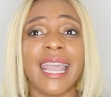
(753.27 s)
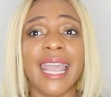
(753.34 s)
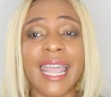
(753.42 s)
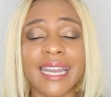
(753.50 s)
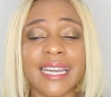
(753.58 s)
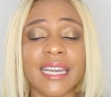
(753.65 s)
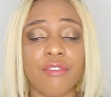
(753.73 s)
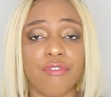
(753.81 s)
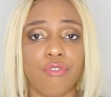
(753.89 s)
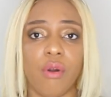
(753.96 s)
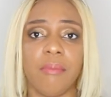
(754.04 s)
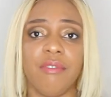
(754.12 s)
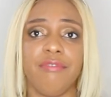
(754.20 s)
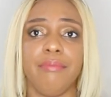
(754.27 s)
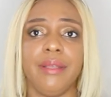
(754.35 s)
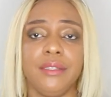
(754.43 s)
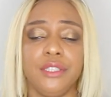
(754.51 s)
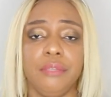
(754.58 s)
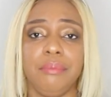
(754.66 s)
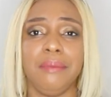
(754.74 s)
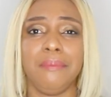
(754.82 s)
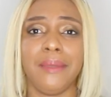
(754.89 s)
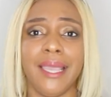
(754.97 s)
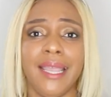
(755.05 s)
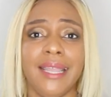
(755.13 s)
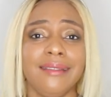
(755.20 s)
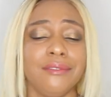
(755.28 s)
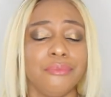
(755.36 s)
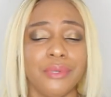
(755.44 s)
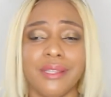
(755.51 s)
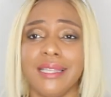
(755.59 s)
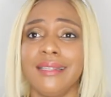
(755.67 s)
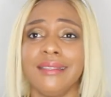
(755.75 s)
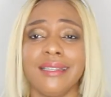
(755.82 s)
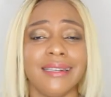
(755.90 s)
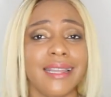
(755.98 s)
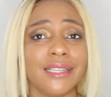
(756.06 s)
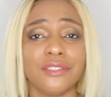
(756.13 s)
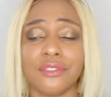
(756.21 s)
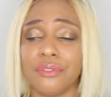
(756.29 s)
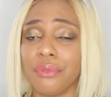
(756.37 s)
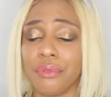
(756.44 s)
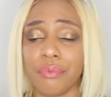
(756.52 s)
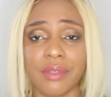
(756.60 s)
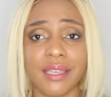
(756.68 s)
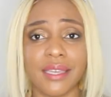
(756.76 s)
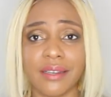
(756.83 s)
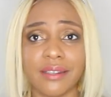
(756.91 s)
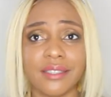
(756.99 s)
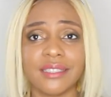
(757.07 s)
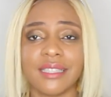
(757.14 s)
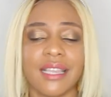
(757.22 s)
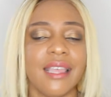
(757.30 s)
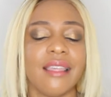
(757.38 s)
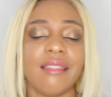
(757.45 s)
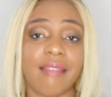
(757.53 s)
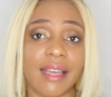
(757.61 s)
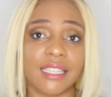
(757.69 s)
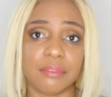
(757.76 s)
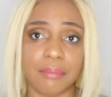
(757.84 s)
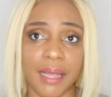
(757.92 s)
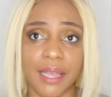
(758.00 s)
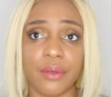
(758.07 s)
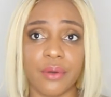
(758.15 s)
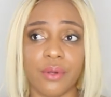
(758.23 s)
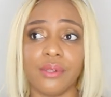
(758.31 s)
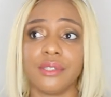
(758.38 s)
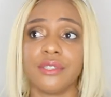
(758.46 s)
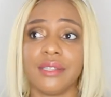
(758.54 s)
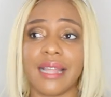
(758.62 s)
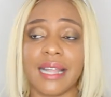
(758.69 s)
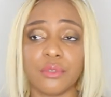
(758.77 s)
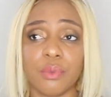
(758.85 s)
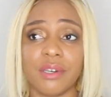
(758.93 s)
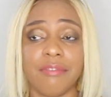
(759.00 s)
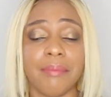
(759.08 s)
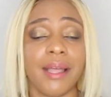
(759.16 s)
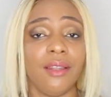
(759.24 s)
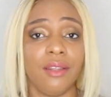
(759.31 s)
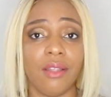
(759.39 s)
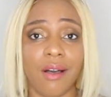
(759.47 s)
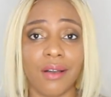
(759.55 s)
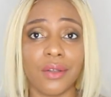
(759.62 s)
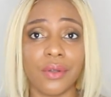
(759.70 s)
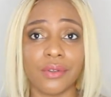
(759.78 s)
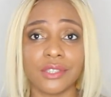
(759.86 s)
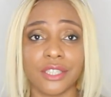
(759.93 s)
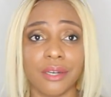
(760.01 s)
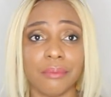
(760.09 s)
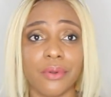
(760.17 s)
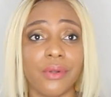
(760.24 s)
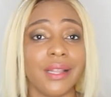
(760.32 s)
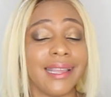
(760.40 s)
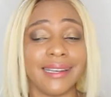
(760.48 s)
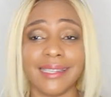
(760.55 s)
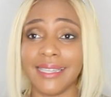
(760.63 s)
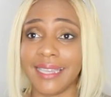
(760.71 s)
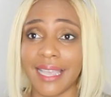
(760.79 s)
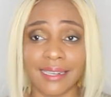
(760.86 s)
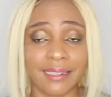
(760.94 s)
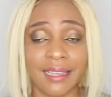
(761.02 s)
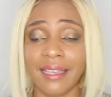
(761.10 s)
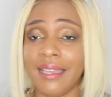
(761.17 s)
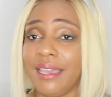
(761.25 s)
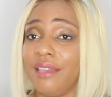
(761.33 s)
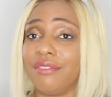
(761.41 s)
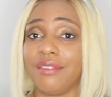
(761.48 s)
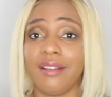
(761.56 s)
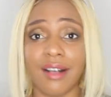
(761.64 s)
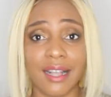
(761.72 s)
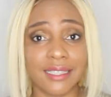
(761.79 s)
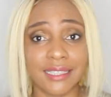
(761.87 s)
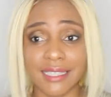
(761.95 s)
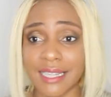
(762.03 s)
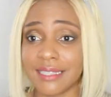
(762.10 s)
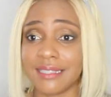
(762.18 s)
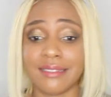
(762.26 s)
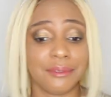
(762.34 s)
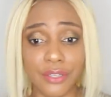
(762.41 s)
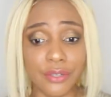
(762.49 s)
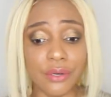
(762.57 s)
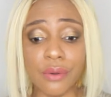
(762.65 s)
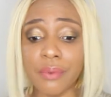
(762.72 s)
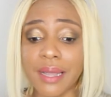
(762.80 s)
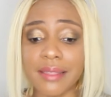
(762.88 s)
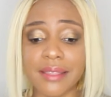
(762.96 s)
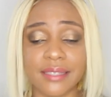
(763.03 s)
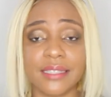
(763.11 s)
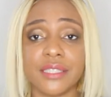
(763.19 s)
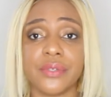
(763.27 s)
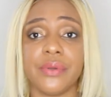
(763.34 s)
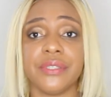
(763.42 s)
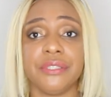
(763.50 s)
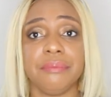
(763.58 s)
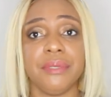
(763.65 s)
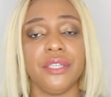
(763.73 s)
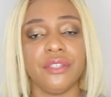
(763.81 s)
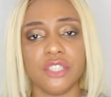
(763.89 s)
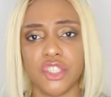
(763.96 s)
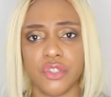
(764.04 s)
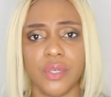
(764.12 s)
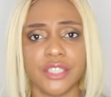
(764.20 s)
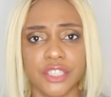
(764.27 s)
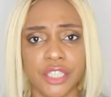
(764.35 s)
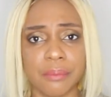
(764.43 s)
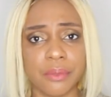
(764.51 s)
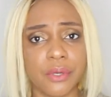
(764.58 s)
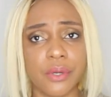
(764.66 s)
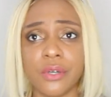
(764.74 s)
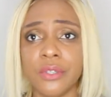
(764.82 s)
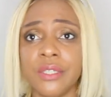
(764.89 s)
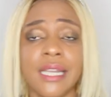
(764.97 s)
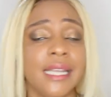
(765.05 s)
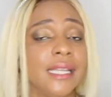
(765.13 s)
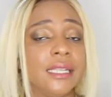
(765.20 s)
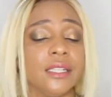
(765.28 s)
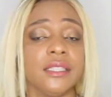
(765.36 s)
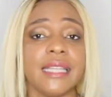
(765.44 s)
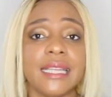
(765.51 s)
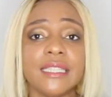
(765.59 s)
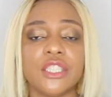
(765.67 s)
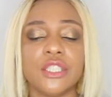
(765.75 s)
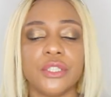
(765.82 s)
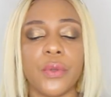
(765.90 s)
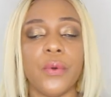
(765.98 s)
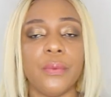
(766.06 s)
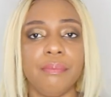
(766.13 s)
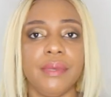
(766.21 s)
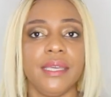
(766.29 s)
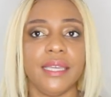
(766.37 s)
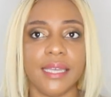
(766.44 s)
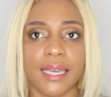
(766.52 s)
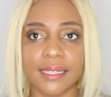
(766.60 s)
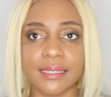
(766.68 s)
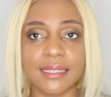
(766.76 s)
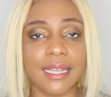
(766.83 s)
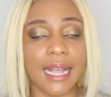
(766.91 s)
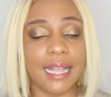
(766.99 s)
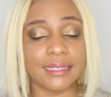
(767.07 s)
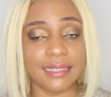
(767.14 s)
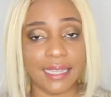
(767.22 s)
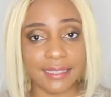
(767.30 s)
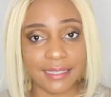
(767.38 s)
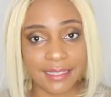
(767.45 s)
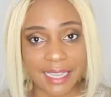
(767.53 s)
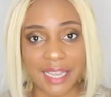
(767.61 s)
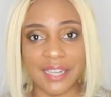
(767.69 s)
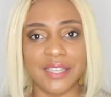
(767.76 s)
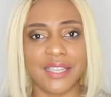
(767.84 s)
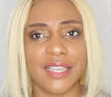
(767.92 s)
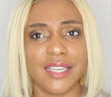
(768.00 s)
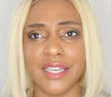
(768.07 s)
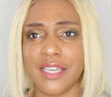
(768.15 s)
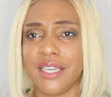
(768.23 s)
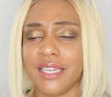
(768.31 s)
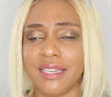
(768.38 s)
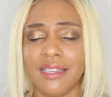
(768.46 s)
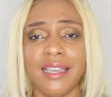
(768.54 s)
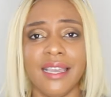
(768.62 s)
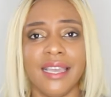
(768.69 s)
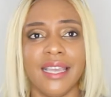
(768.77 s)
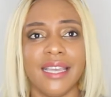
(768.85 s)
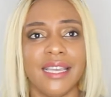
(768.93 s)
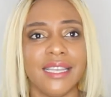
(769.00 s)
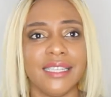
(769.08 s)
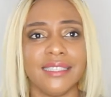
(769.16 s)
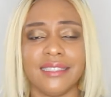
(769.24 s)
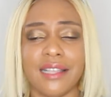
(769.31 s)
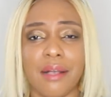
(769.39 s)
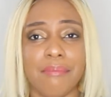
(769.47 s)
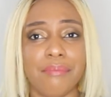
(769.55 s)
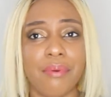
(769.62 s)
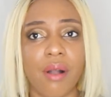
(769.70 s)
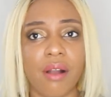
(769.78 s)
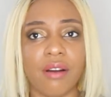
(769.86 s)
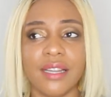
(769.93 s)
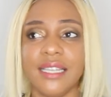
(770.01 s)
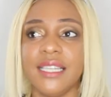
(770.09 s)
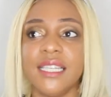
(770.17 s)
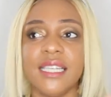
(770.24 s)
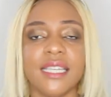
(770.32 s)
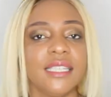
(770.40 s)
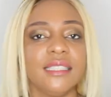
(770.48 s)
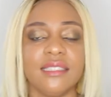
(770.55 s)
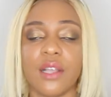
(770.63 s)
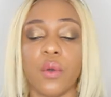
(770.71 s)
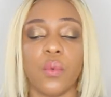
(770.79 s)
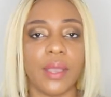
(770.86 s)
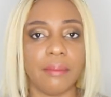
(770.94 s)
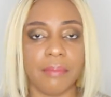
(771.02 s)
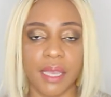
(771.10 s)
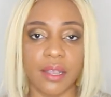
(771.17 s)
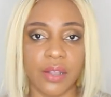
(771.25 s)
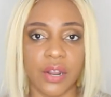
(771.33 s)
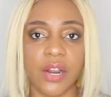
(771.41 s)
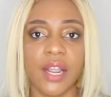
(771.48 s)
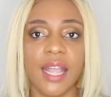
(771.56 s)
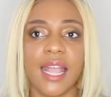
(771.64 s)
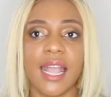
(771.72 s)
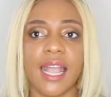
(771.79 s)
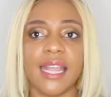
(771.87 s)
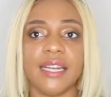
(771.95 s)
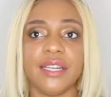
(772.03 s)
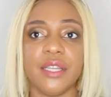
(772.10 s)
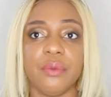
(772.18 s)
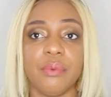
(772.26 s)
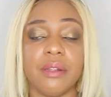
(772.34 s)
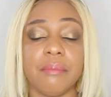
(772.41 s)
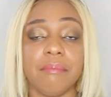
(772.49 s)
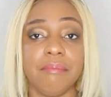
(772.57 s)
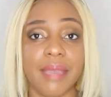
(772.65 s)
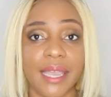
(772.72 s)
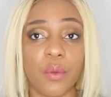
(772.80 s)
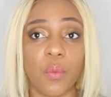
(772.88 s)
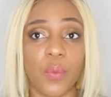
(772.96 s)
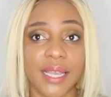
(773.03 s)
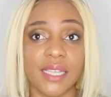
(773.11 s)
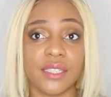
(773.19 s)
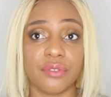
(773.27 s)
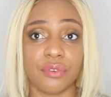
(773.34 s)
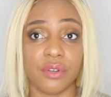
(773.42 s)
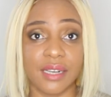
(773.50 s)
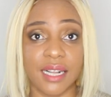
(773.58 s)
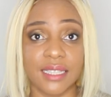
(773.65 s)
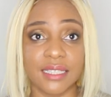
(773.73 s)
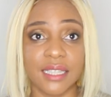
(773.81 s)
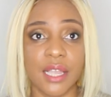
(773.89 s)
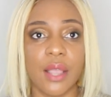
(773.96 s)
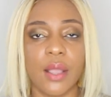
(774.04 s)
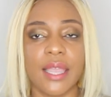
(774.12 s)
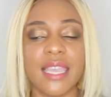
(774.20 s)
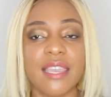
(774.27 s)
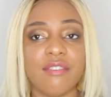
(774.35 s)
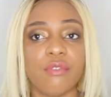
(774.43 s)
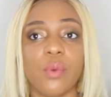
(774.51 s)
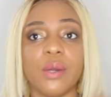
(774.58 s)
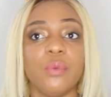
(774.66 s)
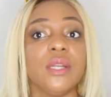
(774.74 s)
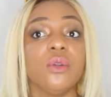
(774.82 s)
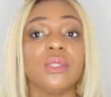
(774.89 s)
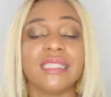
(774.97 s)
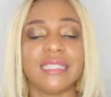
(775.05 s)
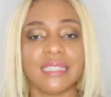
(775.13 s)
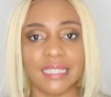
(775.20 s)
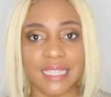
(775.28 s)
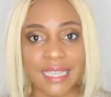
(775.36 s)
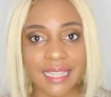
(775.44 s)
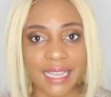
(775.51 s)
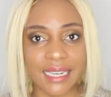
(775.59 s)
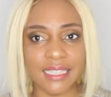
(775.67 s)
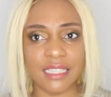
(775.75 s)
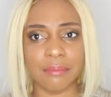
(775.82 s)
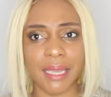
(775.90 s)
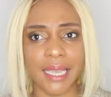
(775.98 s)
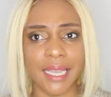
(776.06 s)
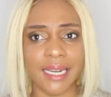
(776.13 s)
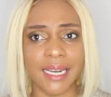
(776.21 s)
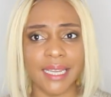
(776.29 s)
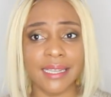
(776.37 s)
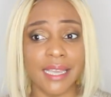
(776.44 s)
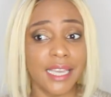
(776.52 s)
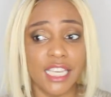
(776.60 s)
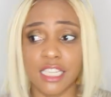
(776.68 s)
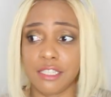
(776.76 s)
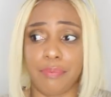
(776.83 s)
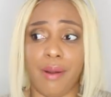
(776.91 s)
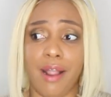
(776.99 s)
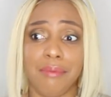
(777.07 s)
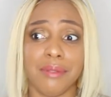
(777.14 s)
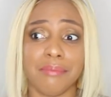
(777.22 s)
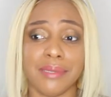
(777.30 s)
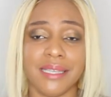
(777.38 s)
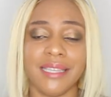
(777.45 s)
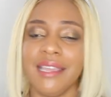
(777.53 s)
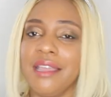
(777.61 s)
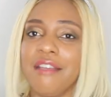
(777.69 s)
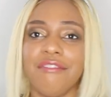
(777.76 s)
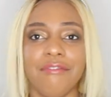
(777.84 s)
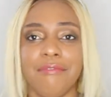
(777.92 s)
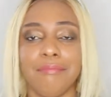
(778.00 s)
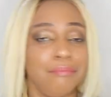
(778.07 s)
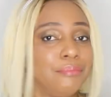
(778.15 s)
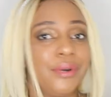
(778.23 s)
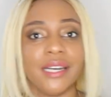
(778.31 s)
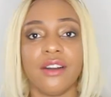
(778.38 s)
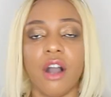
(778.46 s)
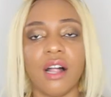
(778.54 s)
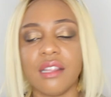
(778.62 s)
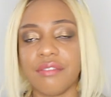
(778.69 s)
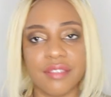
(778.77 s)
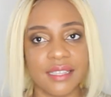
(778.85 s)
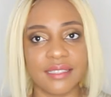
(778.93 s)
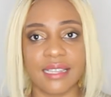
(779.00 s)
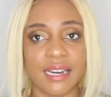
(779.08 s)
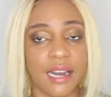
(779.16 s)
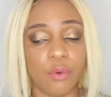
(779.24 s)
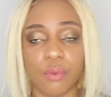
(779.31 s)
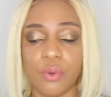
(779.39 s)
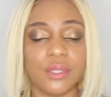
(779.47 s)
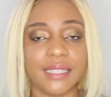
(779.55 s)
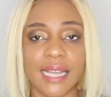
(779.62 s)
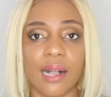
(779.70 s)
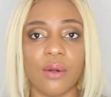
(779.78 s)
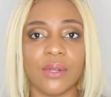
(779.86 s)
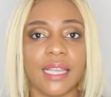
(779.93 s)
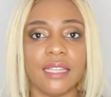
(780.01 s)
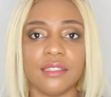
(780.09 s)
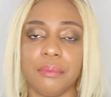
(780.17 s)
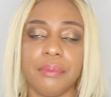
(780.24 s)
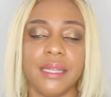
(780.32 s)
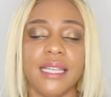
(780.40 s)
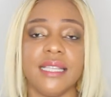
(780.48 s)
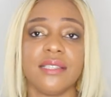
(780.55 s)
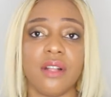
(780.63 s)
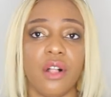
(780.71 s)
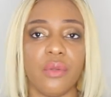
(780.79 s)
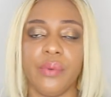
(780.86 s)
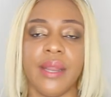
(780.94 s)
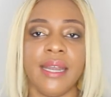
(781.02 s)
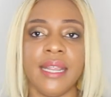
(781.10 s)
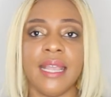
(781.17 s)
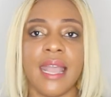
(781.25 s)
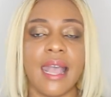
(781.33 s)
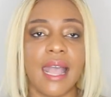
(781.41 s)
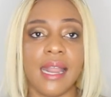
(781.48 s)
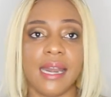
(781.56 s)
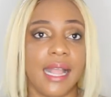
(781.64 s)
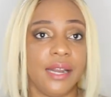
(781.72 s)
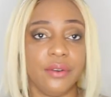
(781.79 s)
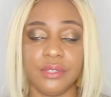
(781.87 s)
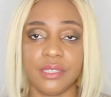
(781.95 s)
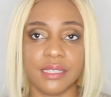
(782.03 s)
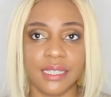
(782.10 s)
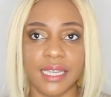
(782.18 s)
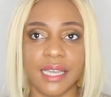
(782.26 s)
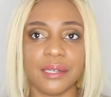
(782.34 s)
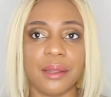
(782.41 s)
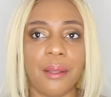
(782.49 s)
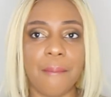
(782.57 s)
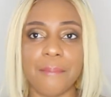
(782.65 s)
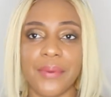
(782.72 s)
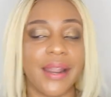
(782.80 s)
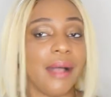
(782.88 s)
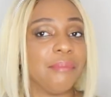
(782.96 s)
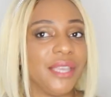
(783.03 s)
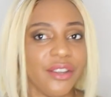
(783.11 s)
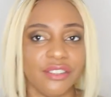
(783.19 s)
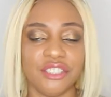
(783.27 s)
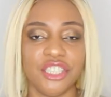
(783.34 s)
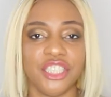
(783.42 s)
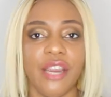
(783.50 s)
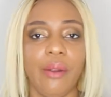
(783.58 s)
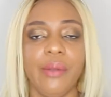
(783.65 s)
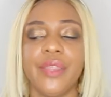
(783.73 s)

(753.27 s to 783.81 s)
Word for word: any form of bill to be paid within the next two three years that's my goal so that's one of my long term goal and again if god says you know what this is going to be your short term goal then so be it as i said he is a part he is a waymaker and he will make ways for us even when we don't see that he's making it he's probably putting all of this that I wrote down into place already and I don't see it. But I'm here to share it